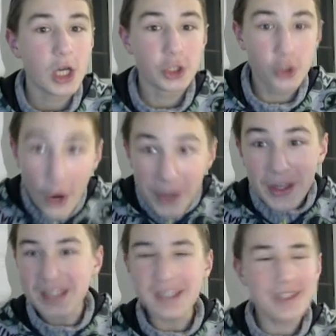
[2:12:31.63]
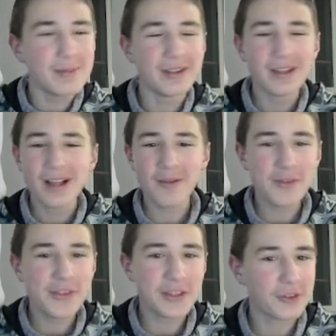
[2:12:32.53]
join the team. I
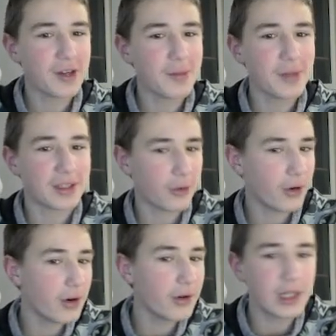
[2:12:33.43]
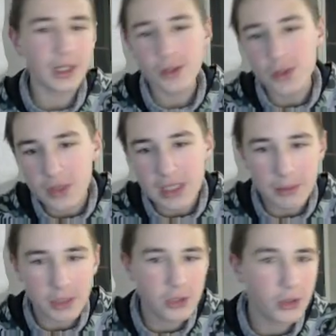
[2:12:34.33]
want the tournament or arena or Swiss. I'm
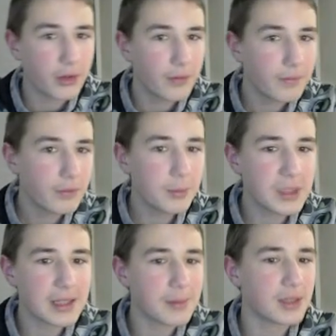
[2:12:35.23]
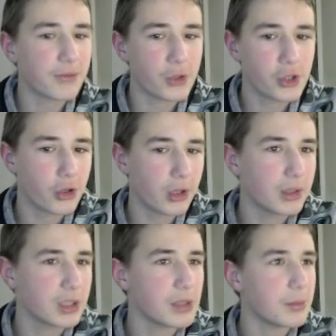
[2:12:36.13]
not sure. It'll be something for sure. It's
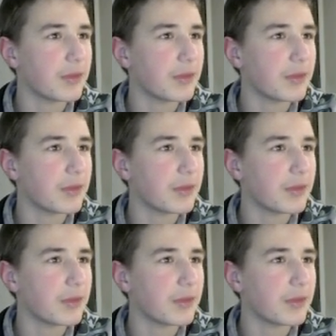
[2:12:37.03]
gonna be